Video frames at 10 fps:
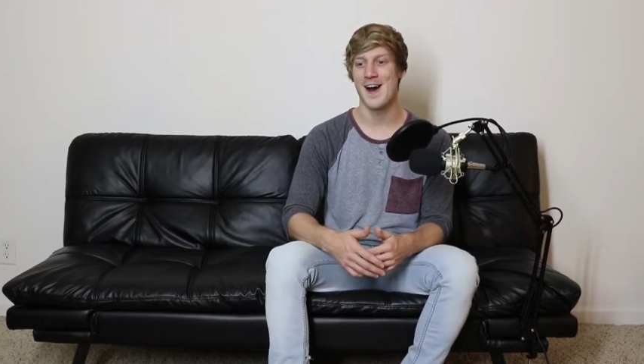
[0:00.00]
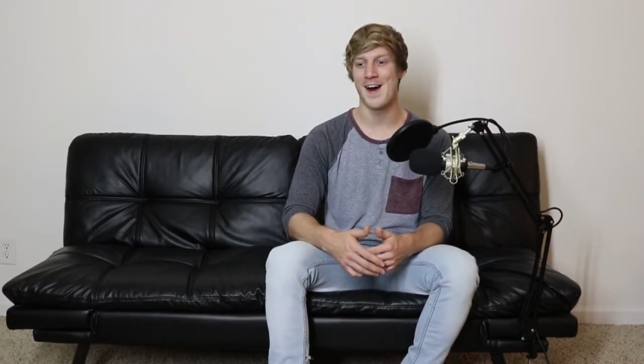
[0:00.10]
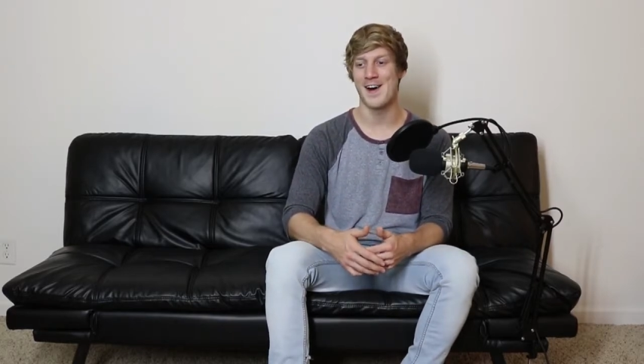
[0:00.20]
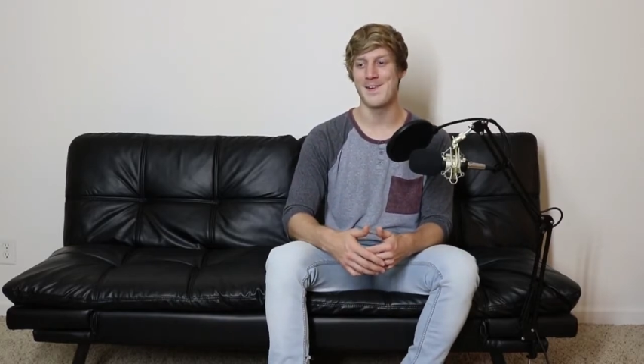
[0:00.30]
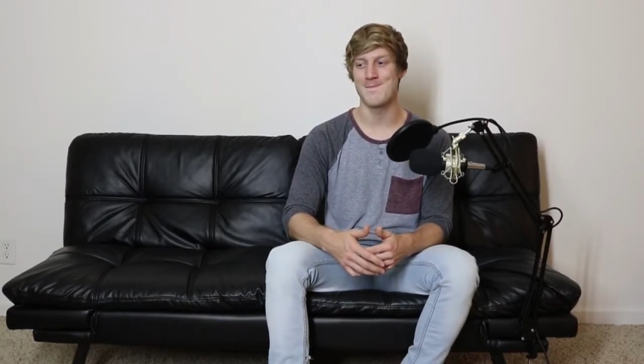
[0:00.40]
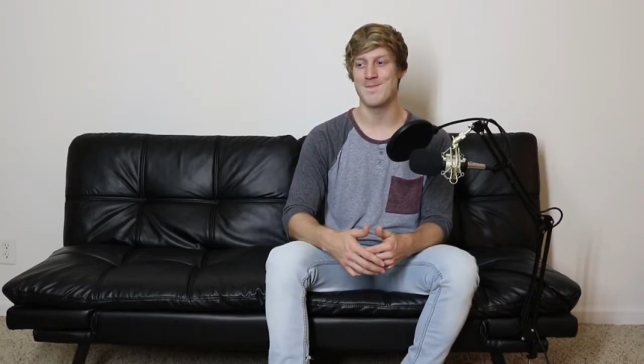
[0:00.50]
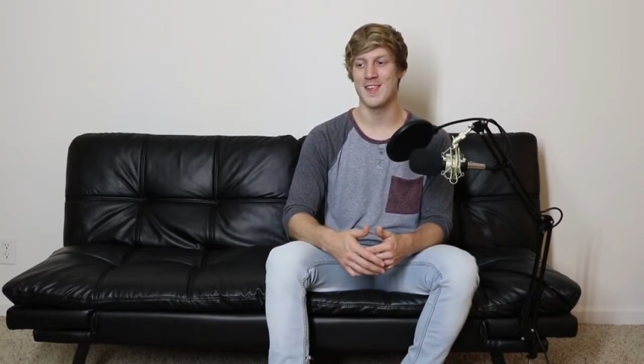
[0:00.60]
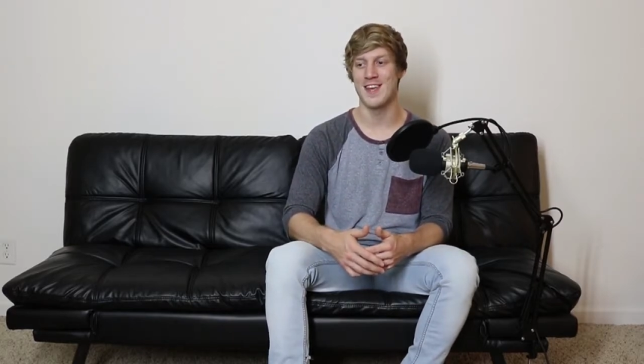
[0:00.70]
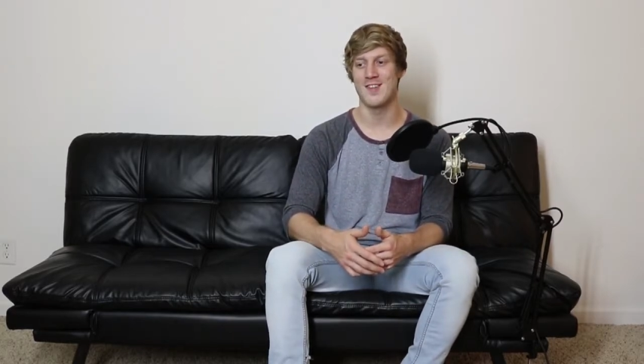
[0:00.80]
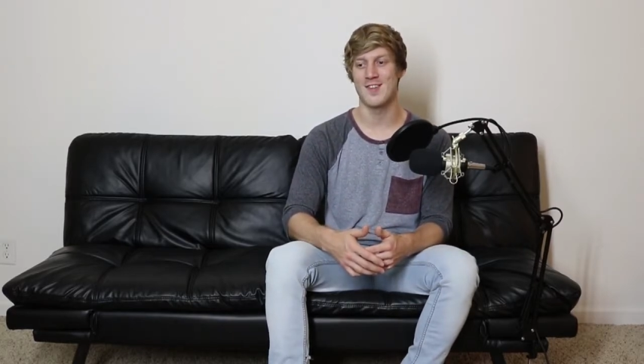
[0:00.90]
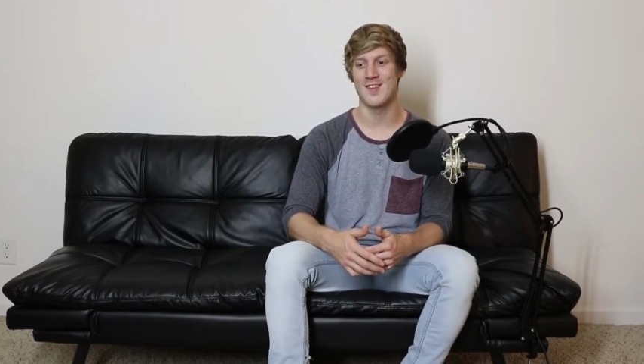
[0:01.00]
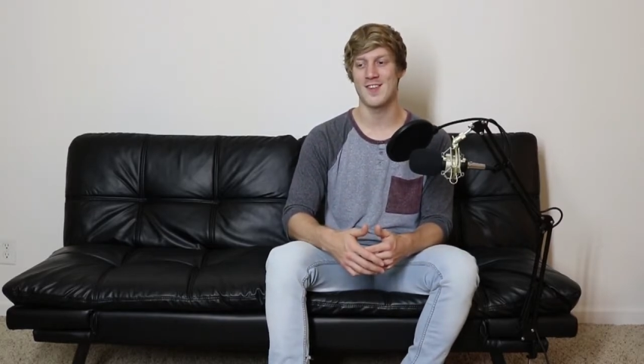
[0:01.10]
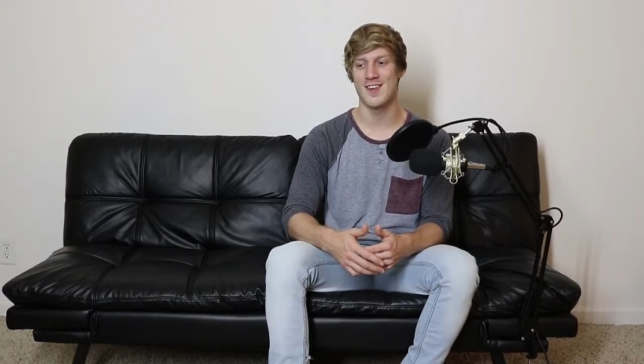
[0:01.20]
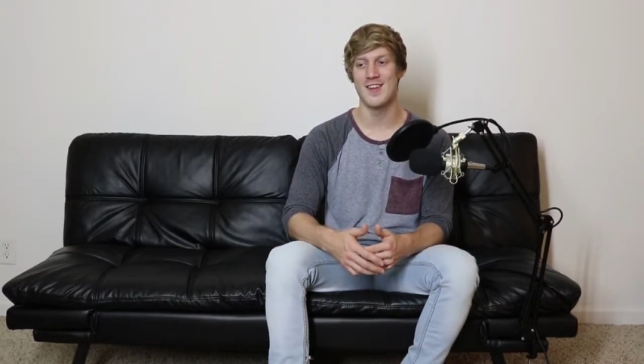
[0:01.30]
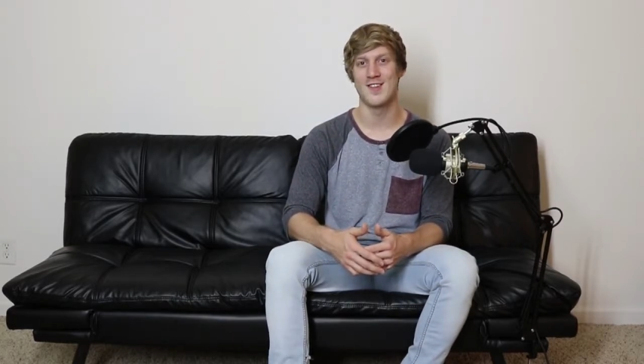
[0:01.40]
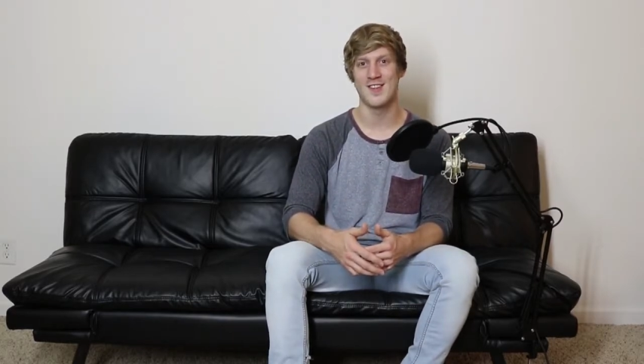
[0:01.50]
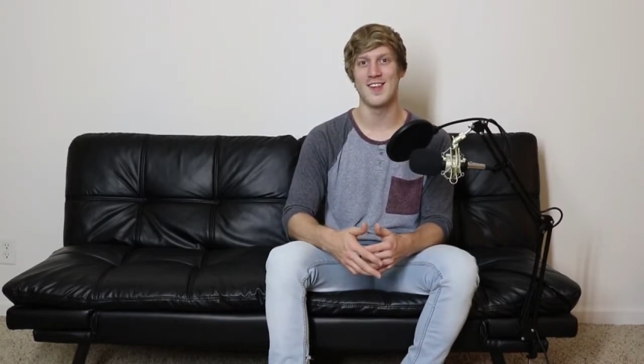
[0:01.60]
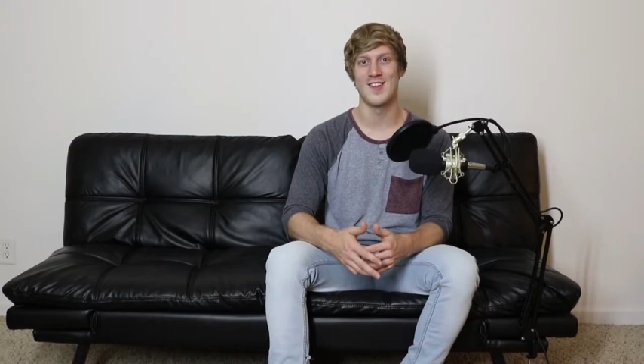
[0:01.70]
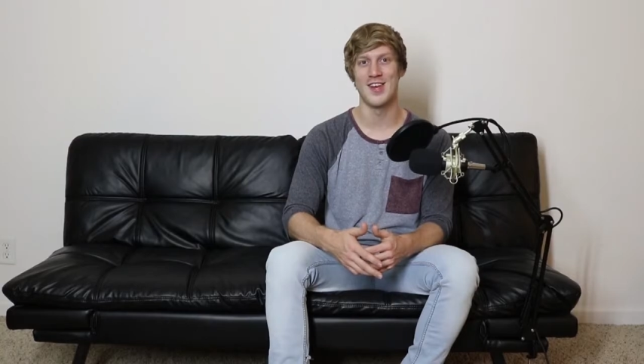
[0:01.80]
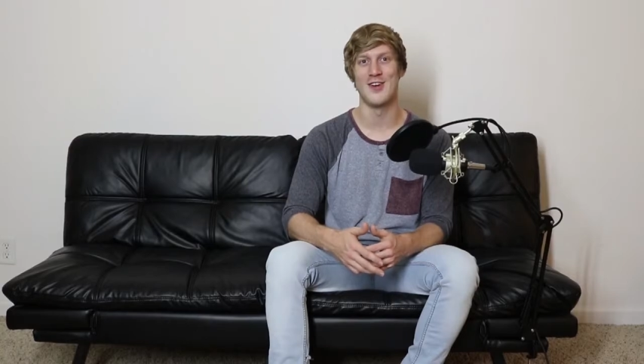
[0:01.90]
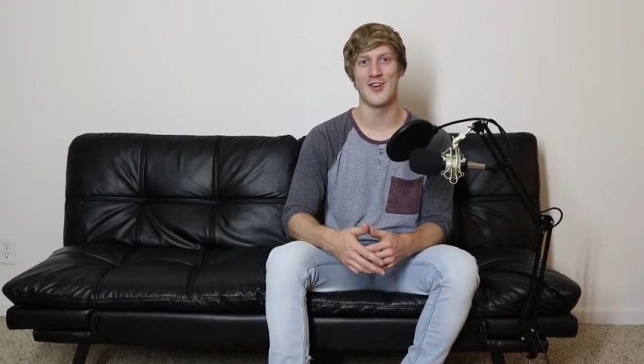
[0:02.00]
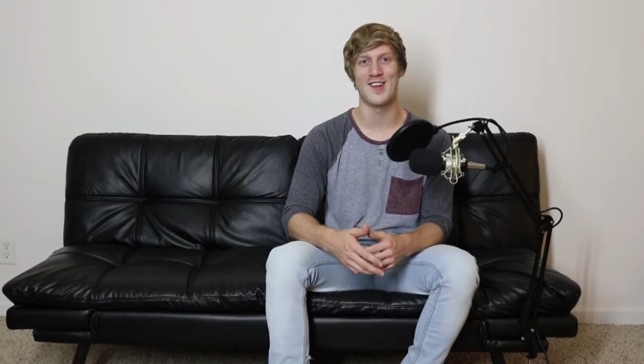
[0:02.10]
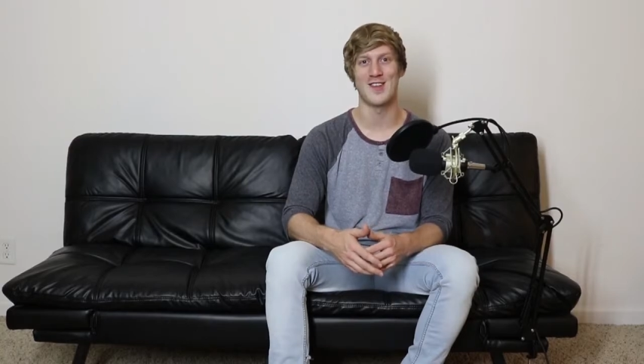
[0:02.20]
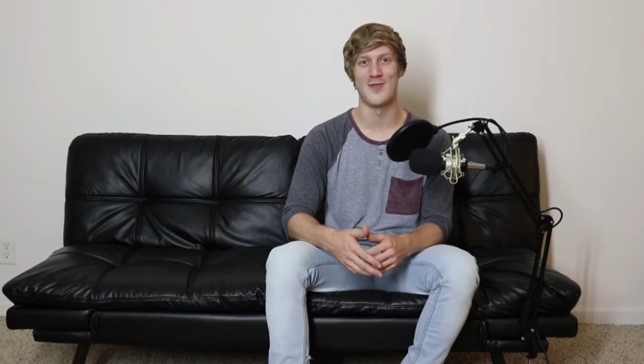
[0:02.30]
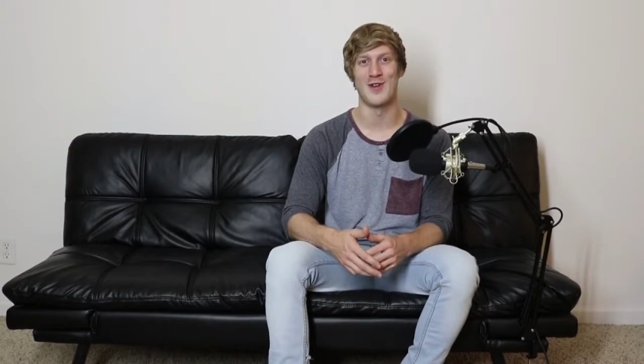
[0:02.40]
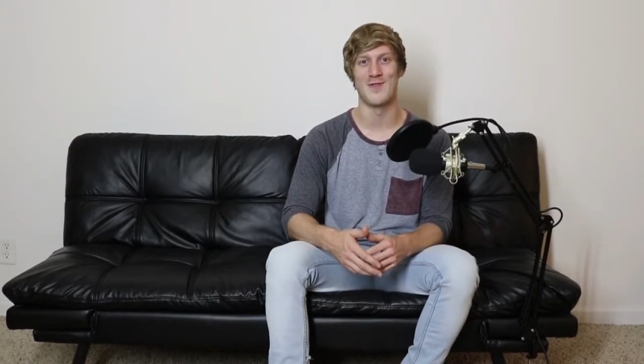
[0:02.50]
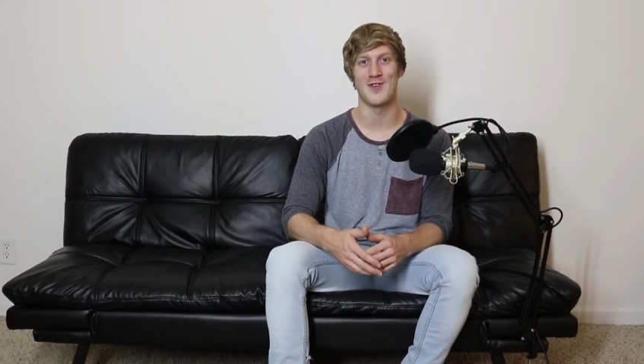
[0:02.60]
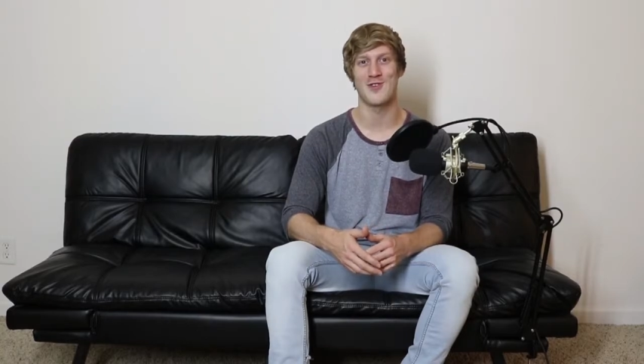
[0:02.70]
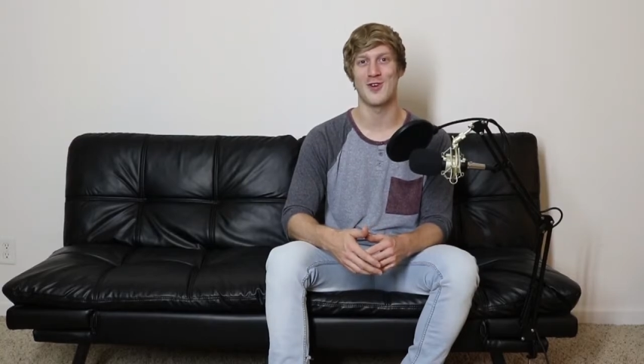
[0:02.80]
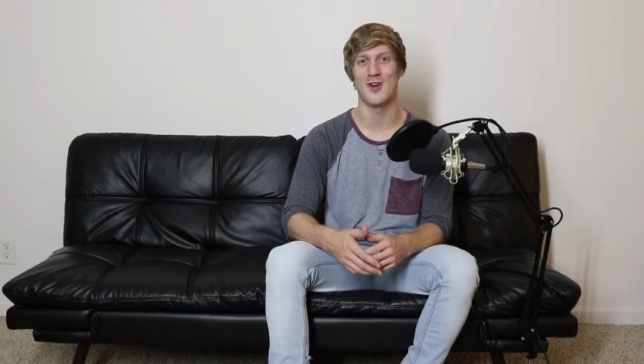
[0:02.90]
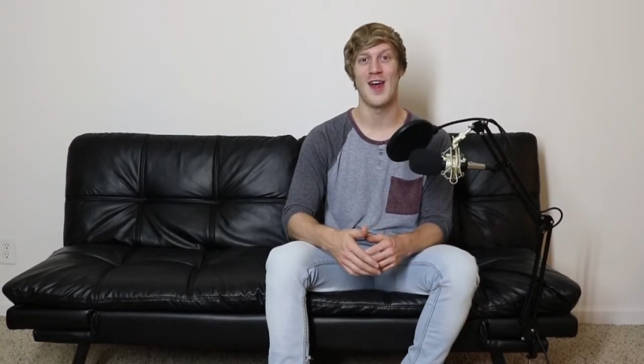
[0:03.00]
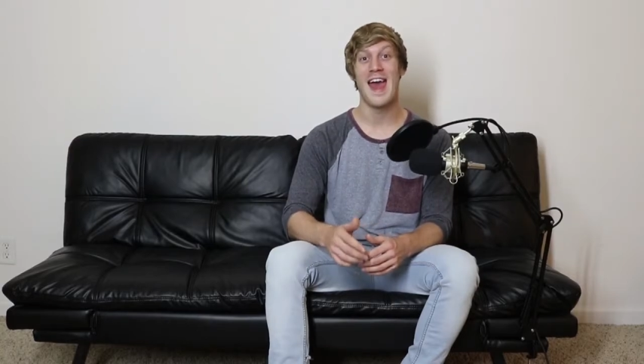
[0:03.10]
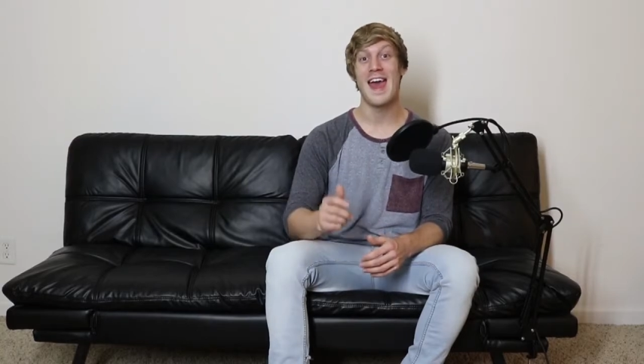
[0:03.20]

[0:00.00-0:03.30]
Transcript: Um, it's it's it's an interesting one for sure.